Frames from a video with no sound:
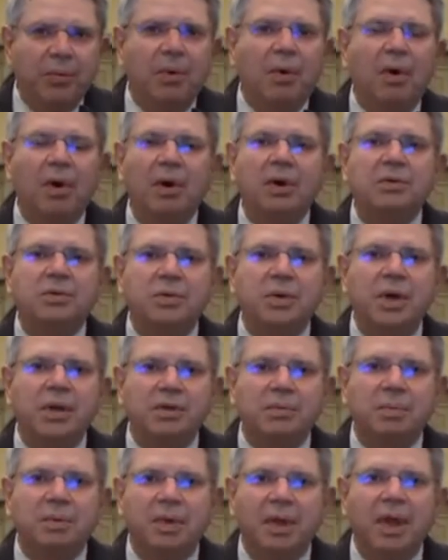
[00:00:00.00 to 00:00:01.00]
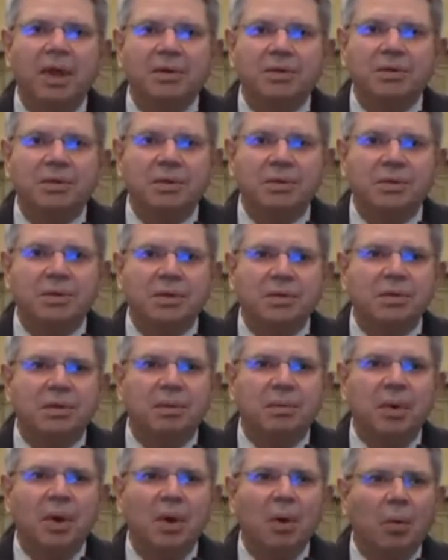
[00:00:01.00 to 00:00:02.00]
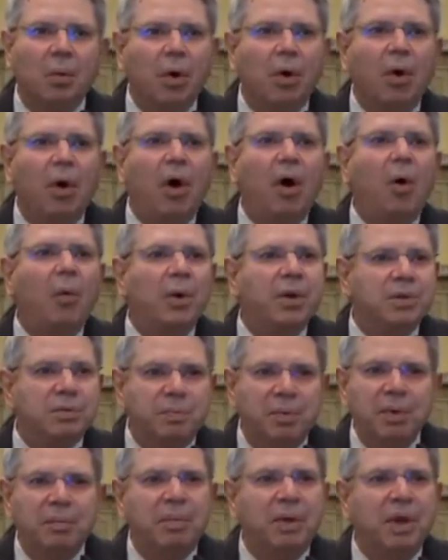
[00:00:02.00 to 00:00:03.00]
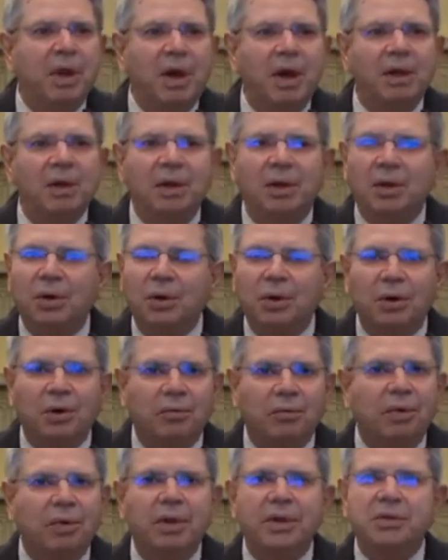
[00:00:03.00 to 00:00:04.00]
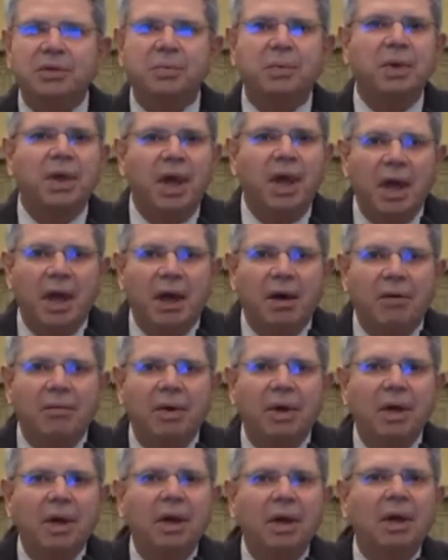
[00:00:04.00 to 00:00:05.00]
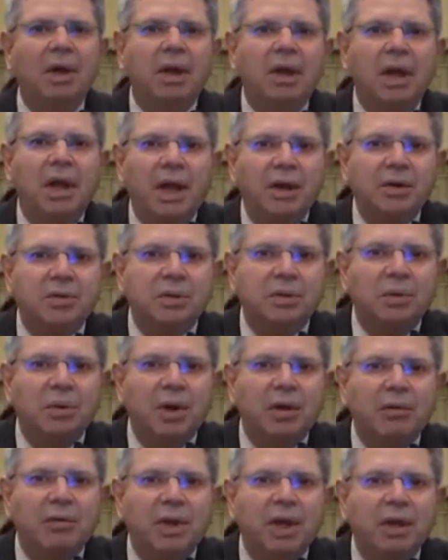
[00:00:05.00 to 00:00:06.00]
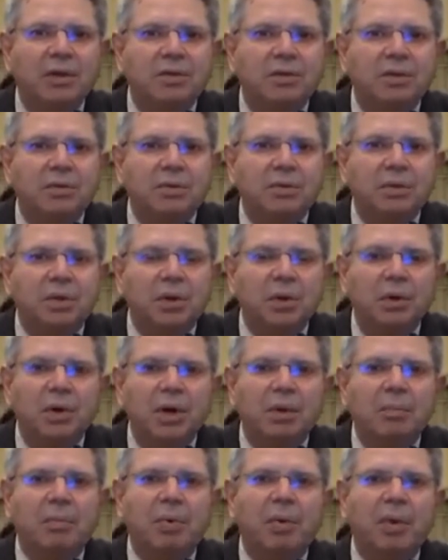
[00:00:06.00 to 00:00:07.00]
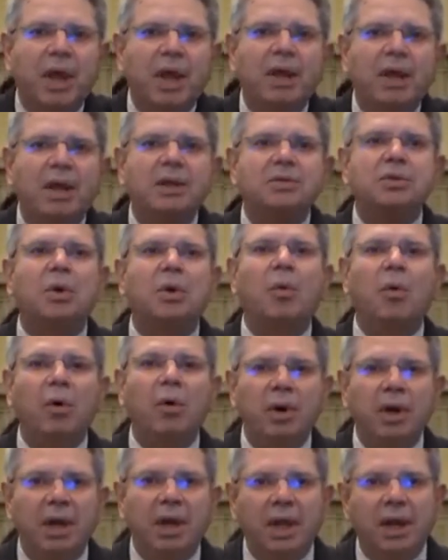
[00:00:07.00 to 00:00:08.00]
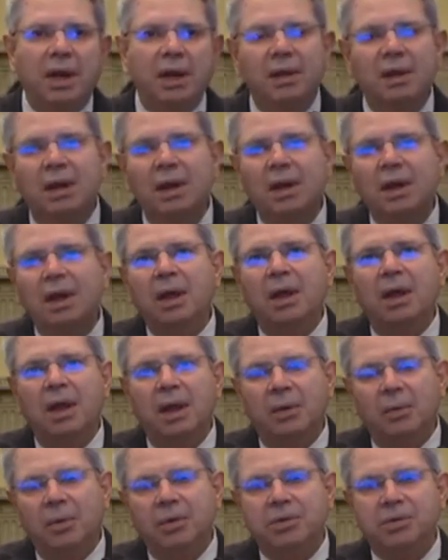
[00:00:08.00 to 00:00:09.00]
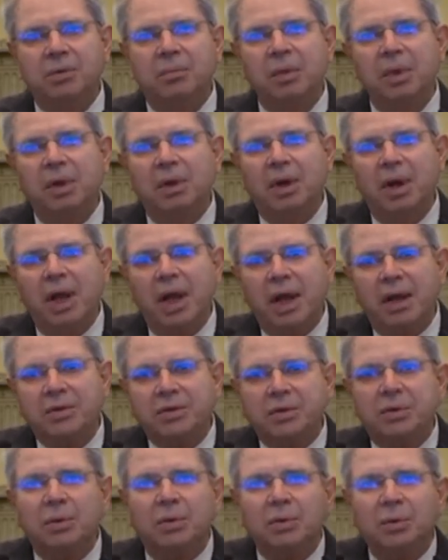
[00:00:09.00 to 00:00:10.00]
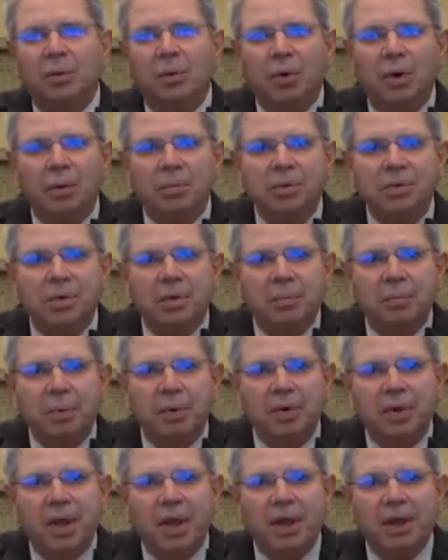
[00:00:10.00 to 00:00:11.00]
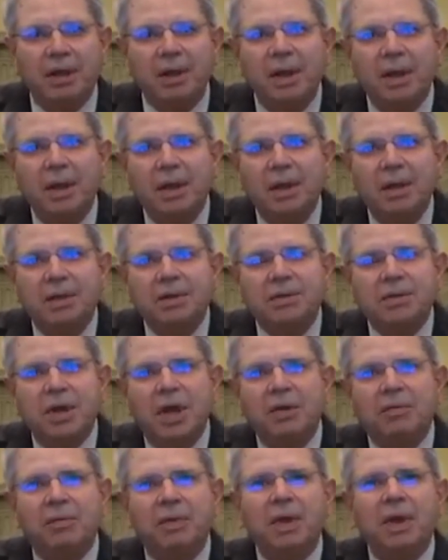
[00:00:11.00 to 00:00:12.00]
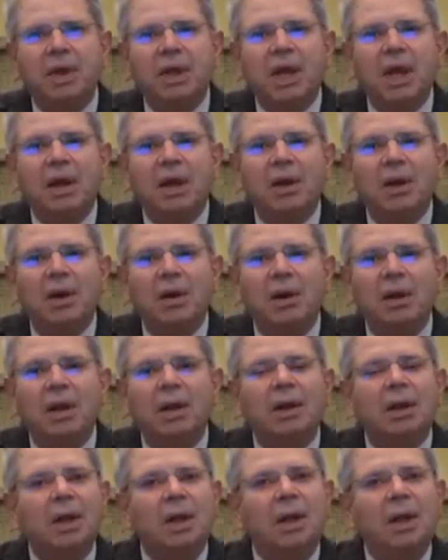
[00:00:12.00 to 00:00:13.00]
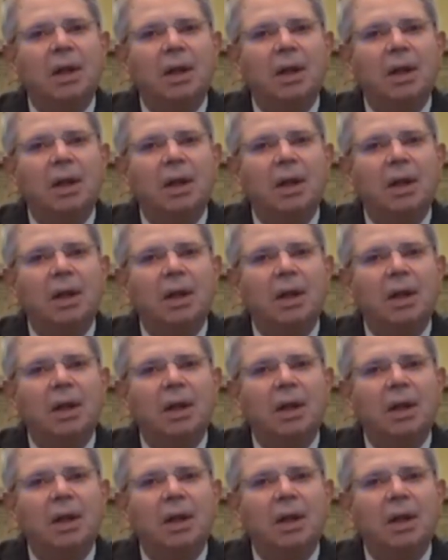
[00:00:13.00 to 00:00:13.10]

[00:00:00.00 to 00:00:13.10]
through our air transportation system. We'll always be behind the curve unless we have a national aviation security plan that's coordinated and it with some international norms to protect safety in that area.